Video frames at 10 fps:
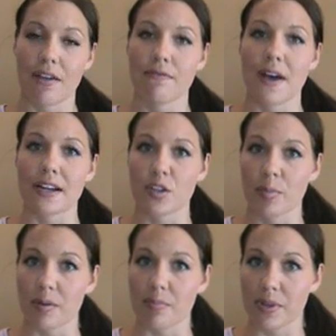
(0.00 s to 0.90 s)
In fact, I'll
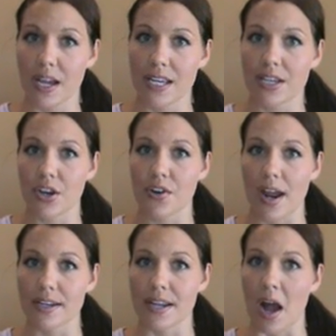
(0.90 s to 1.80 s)
put a plug in here
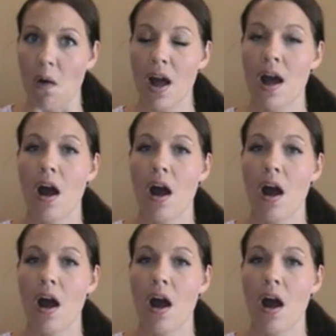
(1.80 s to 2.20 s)
right now.